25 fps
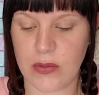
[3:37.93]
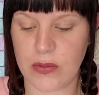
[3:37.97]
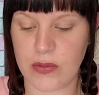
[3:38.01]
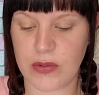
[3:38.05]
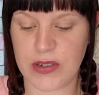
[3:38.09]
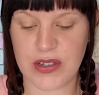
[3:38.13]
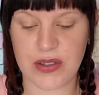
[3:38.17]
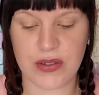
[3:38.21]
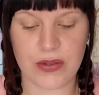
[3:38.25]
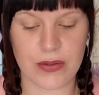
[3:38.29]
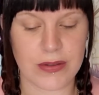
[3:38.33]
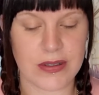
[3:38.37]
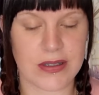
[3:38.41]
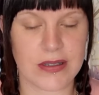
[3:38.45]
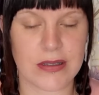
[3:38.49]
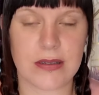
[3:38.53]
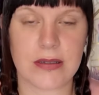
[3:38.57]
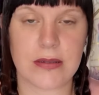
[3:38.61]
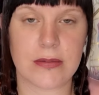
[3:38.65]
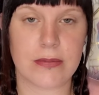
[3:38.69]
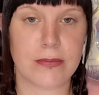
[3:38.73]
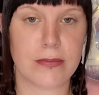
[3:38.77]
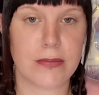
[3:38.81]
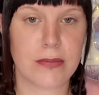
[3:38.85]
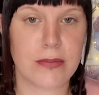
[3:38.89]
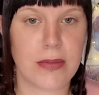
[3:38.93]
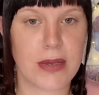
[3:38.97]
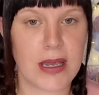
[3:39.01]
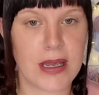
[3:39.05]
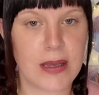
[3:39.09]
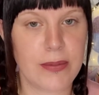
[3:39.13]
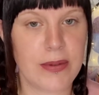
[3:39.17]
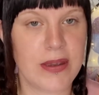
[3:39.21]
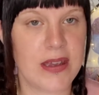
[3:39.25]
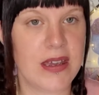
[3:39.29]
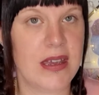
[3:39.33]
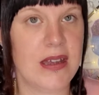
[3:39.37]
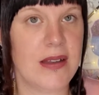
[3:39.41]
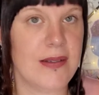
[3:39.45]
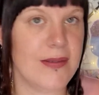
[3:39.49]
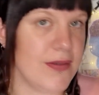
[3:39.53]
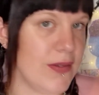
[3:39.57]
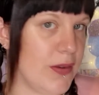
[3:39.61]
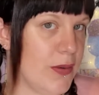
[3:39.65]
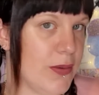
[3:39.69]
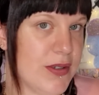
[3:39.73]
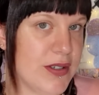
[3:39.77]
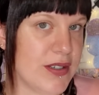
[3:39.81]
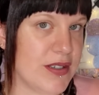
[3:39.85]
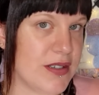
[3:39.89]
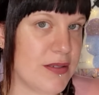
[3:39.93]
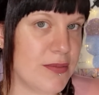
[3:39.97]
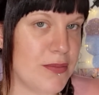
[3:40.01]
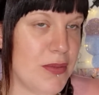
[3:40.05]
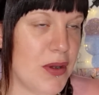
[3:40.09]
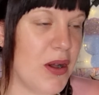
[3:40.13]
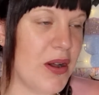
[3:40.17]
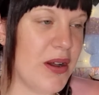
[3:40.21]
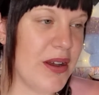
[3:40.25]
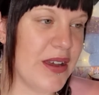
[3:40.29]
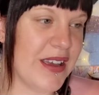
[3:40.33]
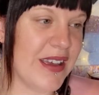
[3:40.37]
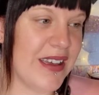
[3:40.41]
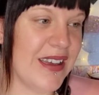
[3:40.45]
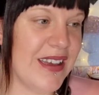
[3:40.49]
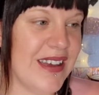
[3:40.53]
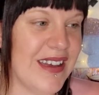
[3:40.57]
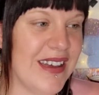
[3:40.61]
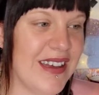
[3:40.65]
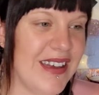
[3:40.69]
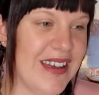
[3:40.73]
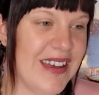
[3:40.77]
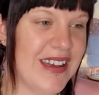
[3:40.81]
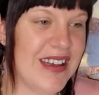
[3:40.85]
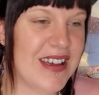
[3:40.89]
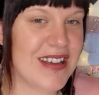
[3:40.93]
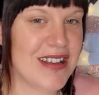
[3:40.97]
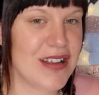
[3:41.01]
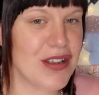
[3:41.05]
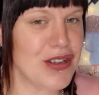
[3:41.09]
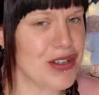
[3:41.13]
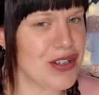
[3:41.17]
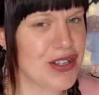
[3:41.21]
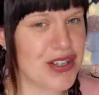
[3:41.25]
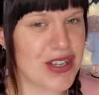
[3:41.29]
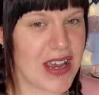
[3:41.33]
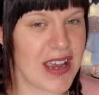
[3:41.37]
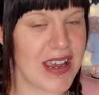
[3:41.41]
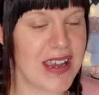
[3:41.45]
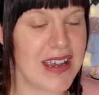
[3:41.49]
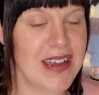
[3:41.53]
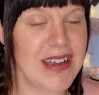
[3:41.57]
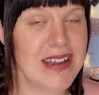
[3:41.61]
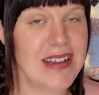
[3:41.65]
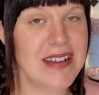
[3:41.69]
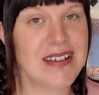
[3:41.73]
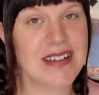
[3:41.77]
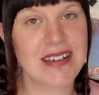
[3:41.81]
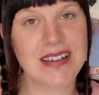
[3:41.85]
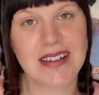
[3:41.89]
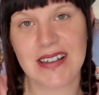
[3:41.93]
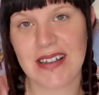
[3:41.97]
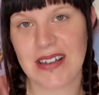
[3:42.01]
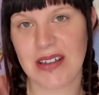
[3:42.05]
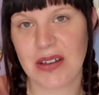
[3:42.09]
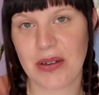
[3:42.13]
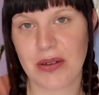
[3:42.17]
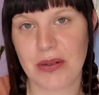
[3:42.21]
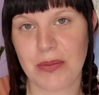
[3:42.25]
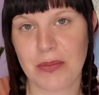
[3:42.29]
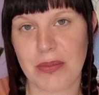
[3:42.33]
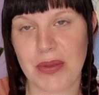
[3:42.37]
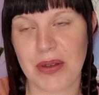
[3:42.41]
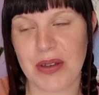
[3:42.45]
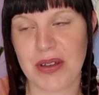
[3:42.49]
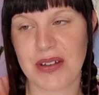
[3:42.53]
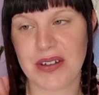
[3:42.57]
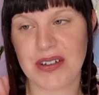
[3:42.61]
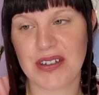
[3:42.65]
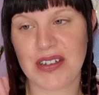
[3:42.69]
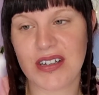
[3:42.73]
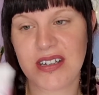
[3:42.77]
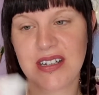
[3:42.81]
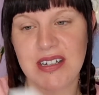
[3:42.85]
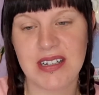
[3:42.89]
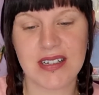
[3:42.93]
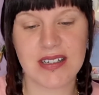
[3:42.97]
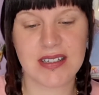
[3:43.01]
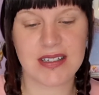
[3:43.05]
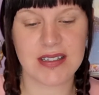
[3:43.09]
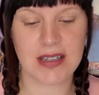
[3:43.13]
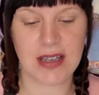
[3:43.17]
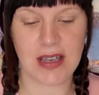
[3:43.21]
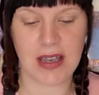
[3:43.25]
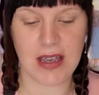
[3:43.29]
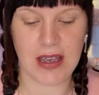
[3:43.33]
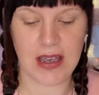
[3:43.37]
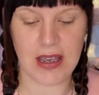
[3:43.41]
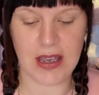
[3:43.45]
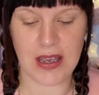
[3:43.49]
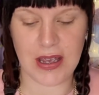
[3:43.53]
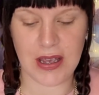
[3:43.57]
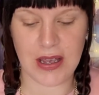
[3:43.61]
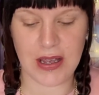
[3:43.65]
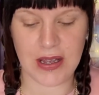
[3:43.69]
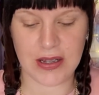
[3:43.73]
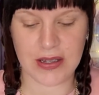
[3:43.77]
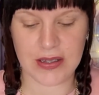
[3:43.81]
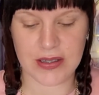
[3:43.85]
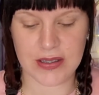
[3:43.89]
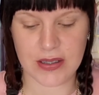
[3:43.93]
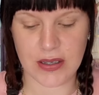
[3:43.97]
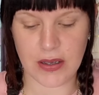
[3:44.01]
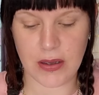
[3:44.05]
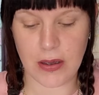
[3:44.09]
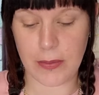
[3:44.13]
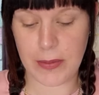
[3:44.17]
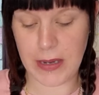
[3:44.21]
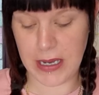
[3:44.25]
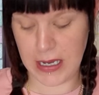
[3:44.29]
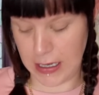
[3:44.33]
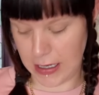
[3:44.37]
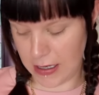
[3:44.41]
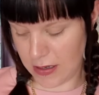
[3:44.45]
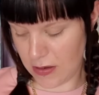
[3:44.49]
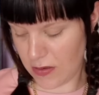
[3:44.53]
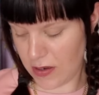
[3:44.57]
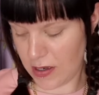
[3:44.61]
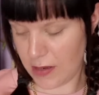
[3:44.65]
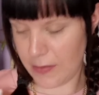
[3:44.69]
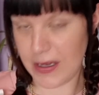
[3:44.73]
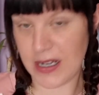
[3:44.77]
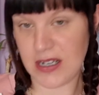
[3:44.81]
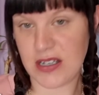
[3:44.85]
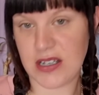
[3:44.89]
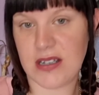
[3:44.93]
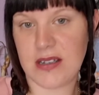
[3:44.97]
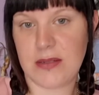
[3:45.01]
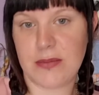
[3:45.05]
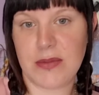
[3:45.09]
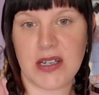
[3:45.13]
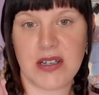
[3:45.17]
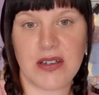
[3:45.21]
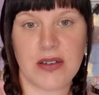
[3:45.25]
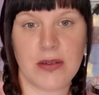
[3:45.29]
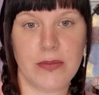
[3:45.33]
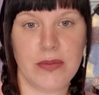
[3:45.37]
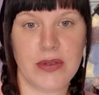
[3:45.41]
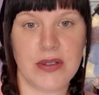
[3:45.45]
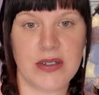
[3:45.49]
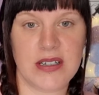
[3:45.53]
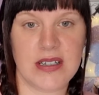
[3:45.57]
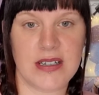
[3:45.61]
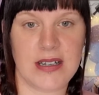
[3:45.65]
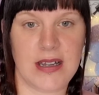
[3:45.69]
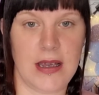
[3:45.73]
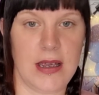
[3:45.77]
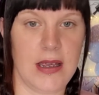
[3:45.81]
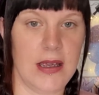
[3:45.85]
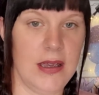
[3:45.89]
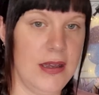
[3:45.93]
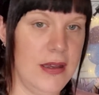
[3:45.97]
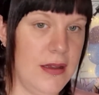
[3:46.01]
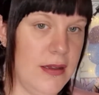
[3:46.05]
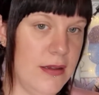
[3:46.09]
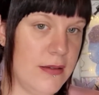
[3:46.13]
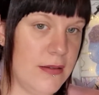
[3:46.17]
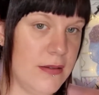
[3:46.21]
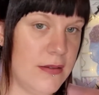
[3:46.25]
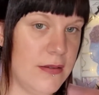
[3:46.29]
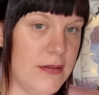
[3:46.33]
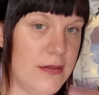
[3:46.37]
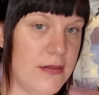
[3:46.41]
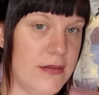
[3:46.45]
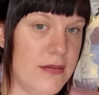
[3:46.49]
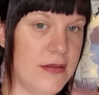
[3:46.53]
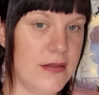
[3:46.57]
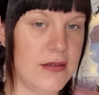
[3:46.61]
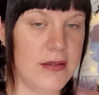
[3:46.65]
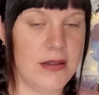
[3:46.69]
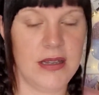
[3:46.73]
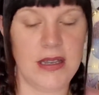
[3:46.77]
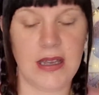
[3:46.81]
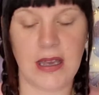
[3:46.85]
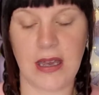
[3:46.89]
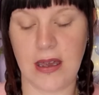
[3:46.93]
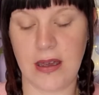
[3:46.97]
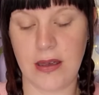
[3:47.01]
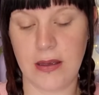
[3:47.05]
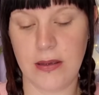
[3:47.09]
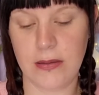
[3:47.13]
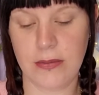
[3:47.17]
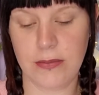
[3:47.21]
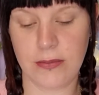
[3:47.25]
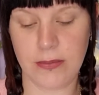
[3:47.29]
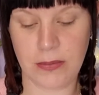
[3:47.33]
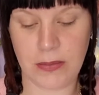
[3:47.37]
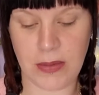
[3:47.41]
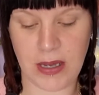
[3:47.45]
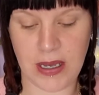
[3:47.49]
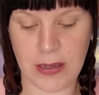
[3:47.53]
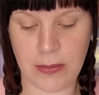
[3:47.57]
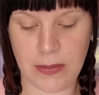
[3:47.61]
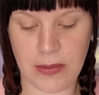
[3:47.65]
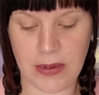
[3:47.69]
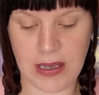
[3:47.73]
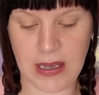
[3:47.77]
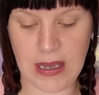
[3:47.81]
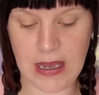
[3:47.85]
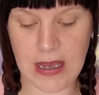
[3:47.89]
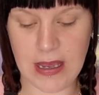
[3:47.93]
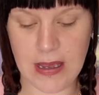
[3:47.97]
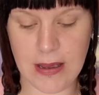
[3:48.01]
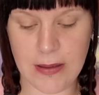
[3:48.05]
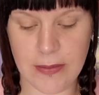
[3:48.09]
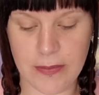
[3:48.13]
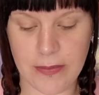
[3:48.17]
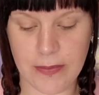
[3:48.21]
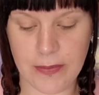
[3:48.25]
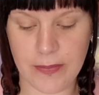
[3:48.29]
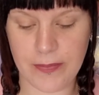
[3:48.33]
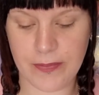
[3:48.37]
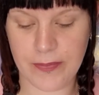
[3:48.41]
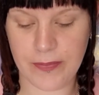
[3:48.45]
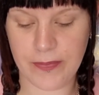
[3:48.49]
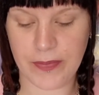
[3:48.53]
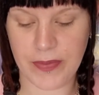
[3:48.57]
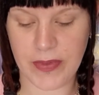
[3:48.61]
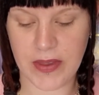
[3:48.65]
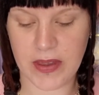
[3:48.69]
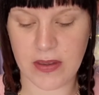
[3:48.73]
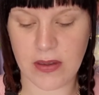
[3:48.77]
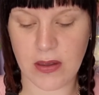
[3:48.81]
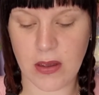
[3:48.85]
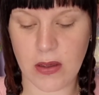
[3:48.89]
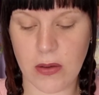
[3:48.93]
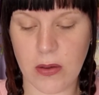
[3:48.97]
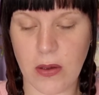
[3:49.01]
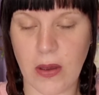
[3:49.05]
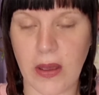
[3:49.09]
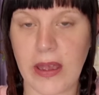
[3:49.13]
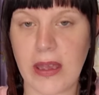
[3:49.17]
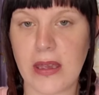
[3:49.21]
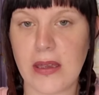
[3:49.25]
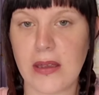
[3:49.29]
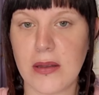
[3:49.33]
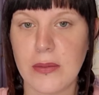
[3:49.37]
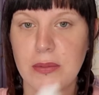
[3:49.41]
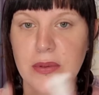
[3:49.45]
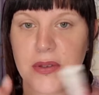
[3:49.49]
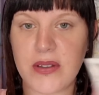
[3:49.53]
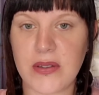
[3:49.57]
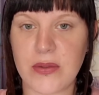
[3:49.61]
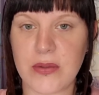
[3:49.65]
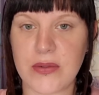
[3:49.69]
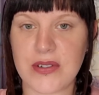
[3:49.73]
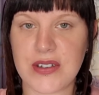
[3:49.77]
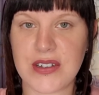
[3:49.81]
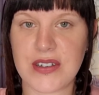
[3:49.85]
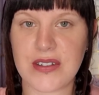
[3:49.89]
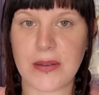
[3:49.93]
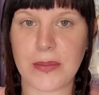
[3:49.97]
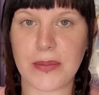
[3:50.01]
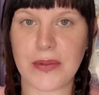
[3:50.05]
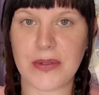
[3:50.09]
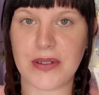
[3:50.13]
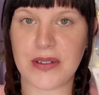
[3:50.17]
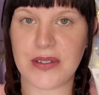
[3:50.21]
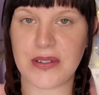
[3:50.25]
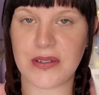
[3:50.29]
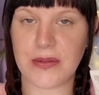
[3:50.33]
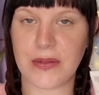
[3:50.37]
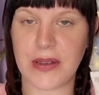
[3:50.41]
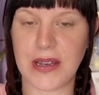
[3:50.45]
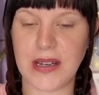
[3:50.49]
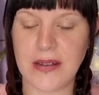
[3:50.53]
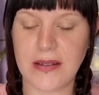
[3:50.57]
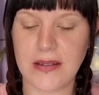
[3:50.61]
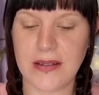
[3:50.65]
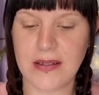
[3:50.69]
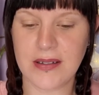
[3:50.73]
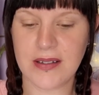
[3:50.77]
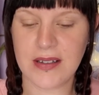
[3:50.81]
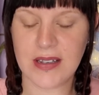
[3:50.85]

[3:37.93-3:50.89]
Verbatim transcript: which was maybe influenced my shade purchase. So I mean, it kind of matches my jumper today. Yeah, maybe. So I am going to put swatches up on the screen